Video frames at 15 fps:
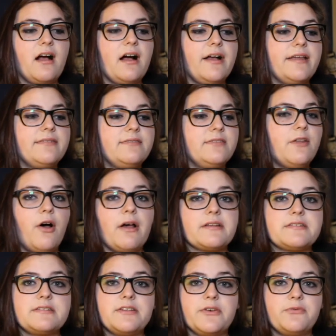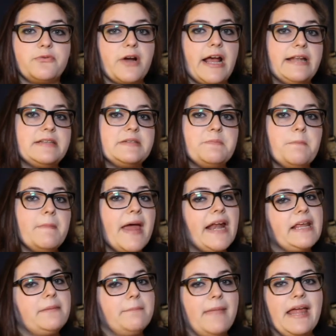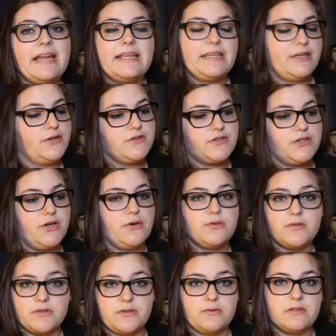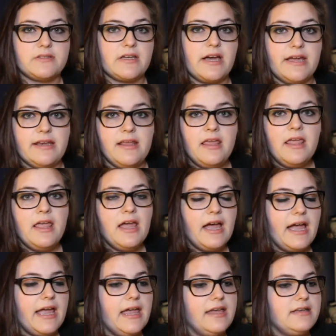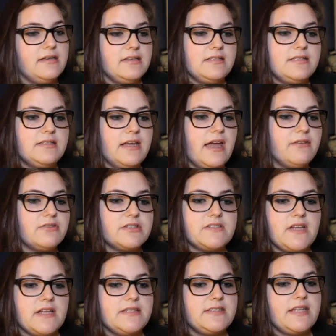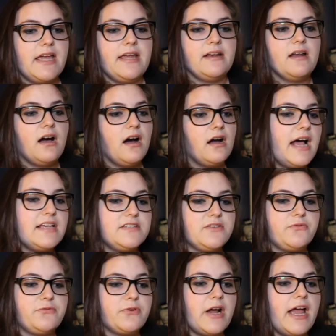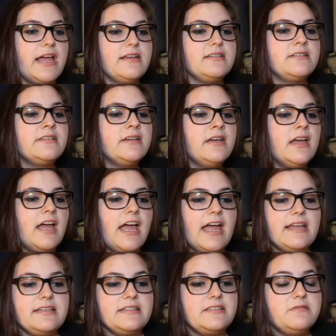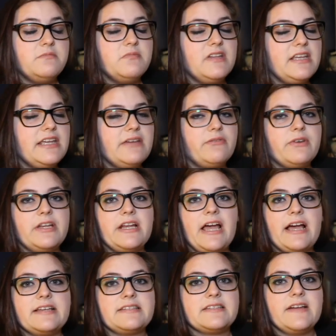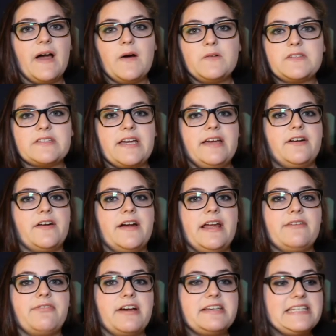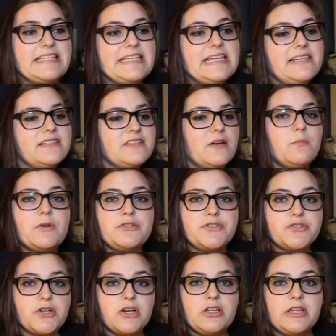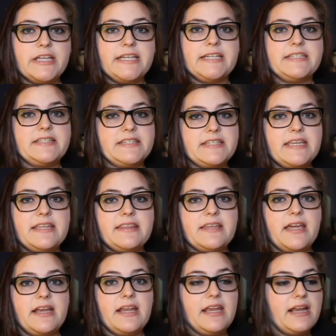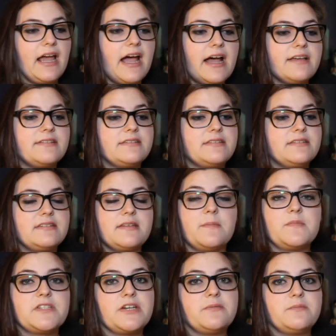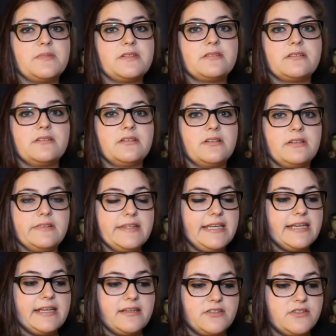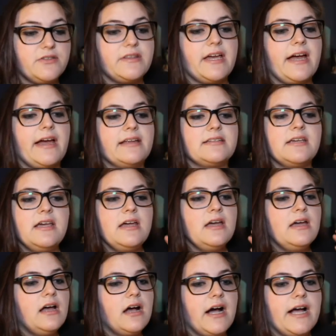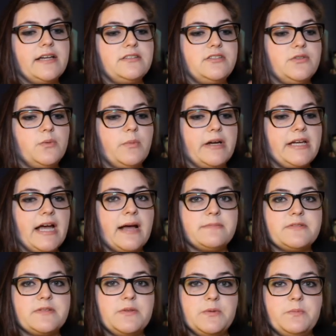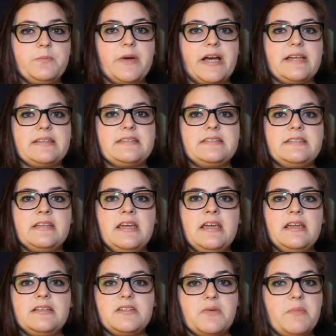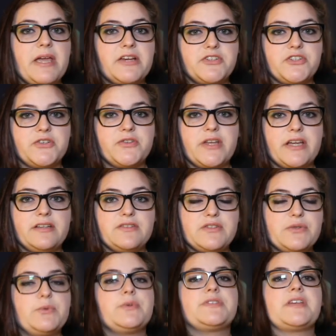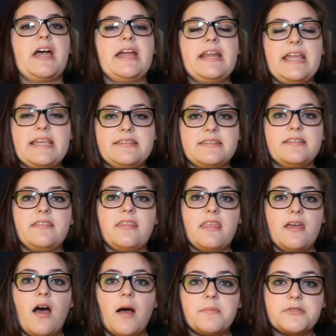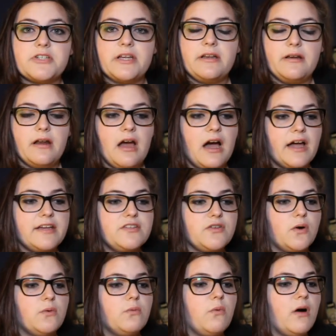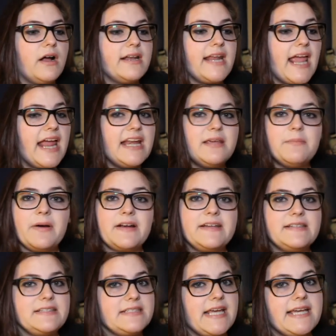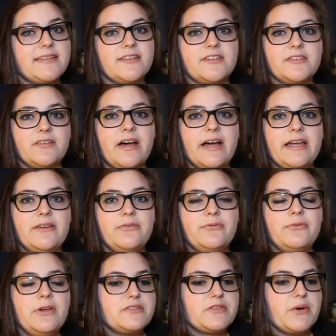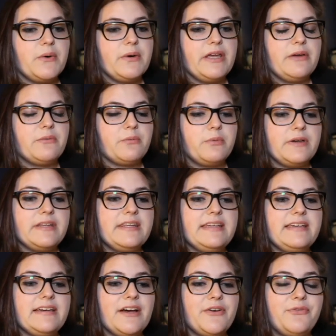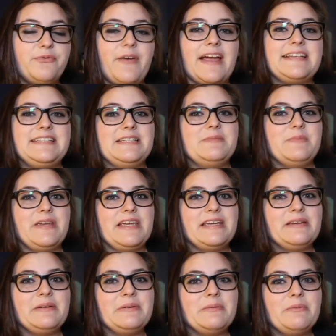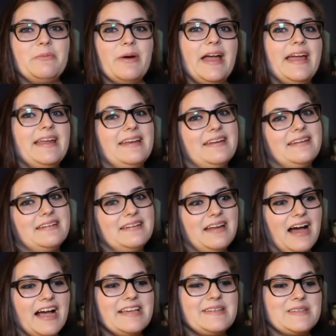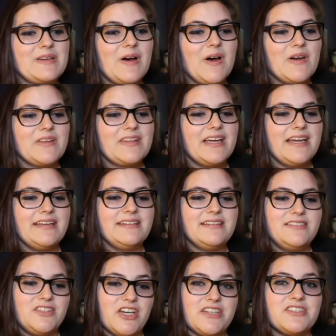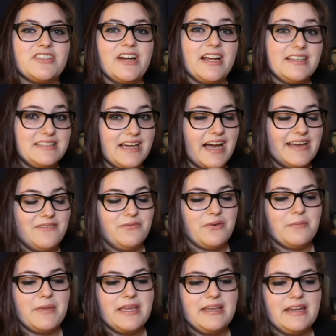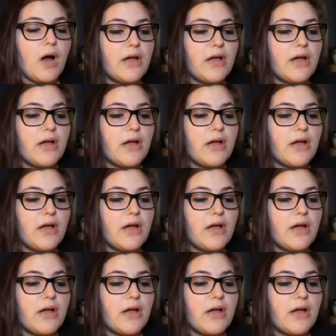I lost a friend many, many years ago to suicide. And ever since then, as a friend and even as an outsider, if I see someone struggling and see that it has symptoms leading to that, I do my absolute best to make sure that suicide isn't the option. I don't want anybody to take their life. So it really affected me when I saw that Chester had died from it.